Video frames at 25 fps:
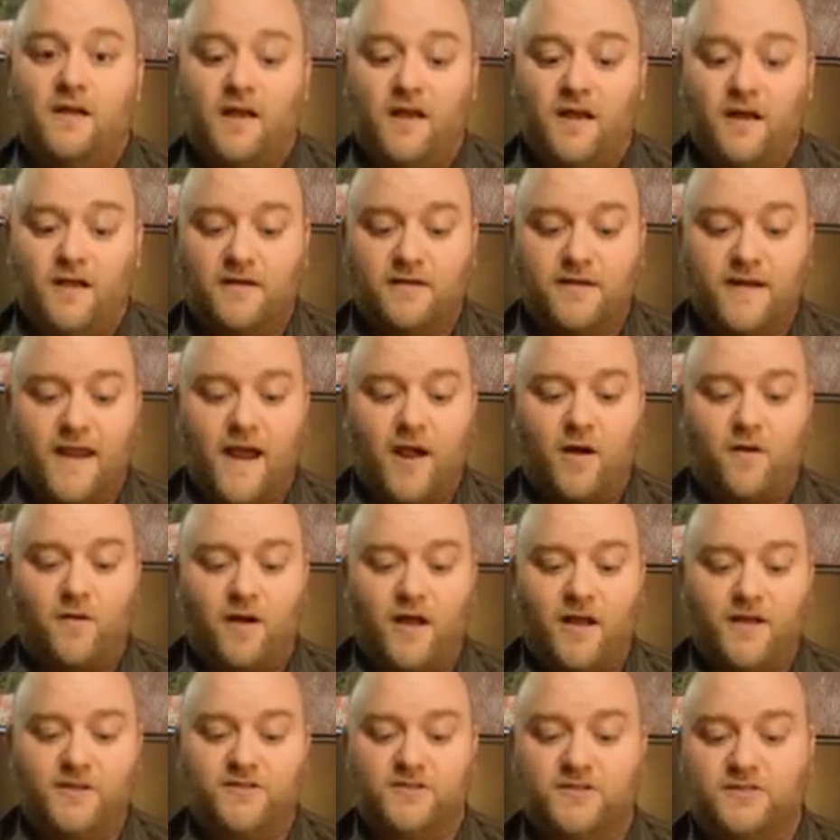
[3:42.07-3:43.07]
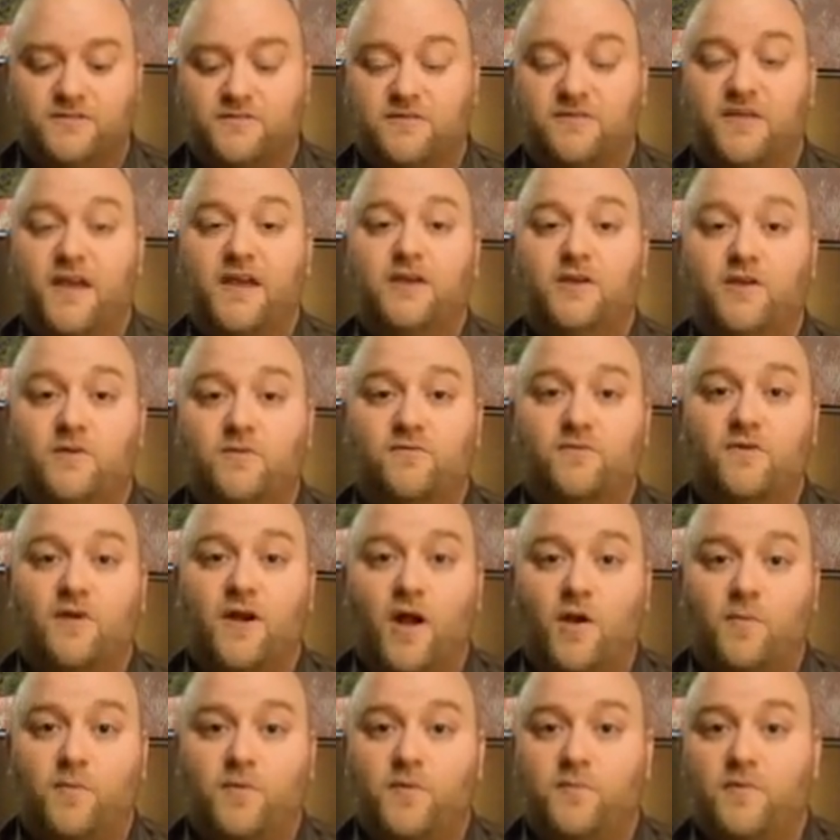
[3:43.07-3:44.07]
and now I just thank you for
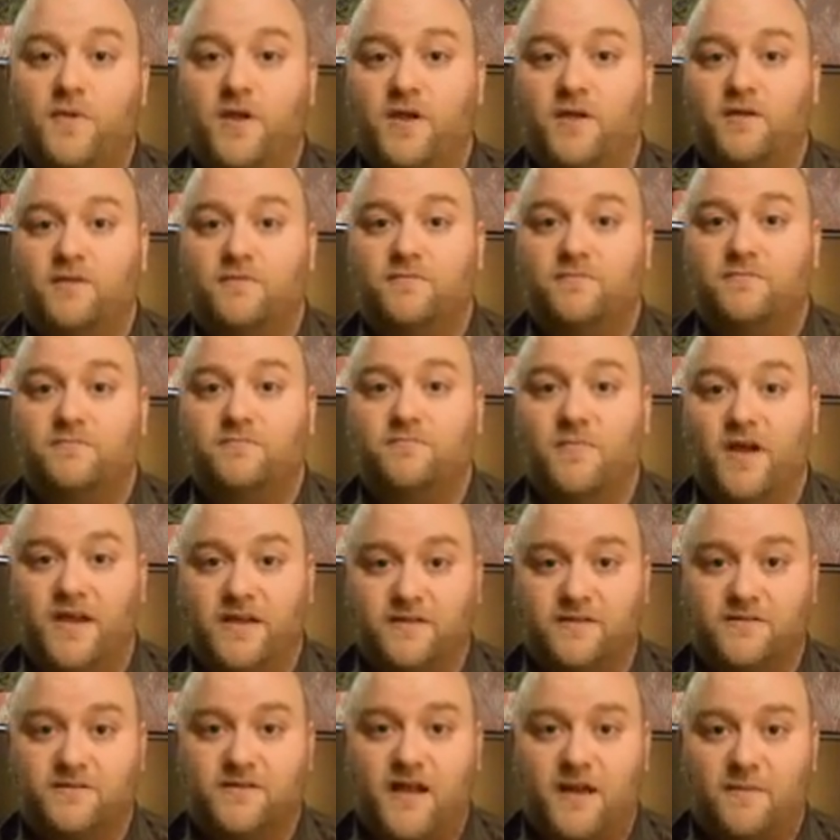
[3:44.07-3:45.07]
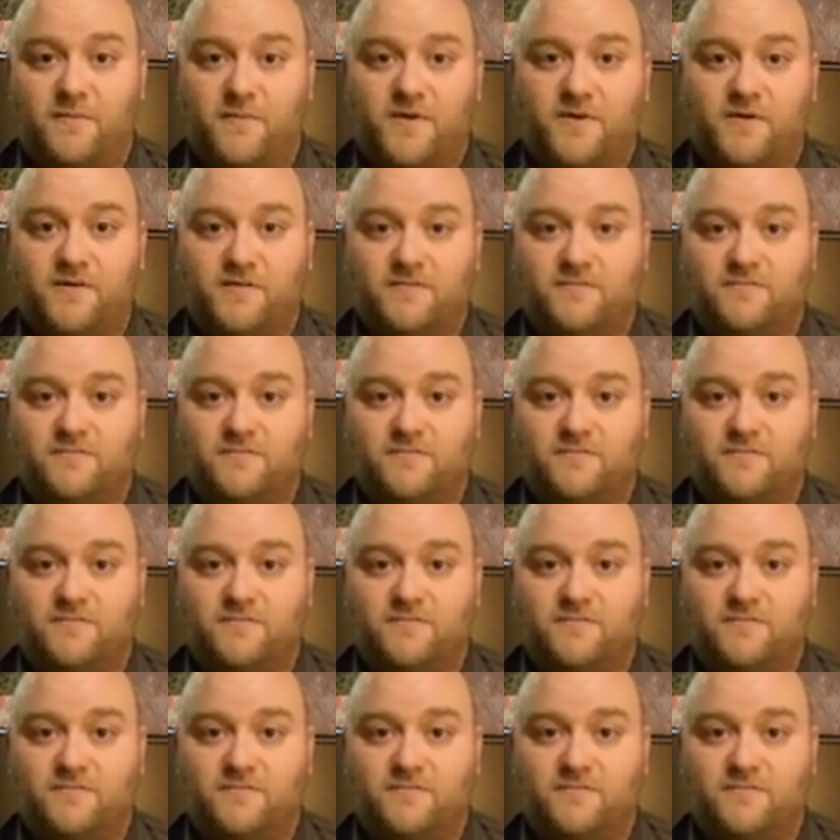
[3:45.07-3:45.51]
helping me make this happen.